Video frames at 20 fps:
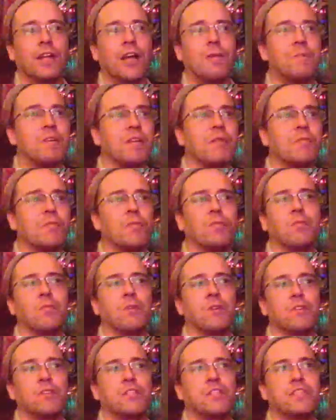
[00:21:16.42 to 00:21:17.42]
I mean,
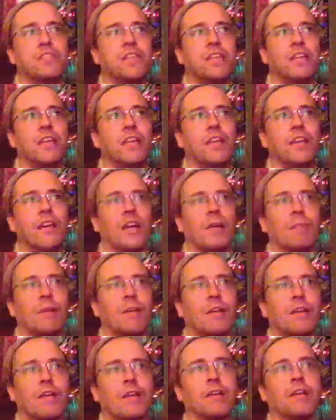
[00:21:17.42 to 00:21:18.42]
we'll see. I
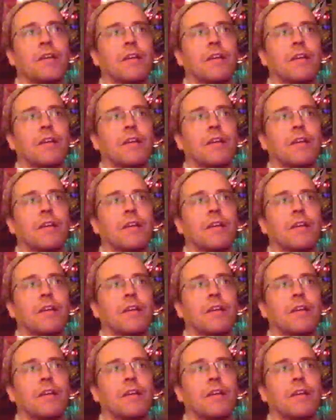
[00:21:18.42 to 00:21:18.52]
mean,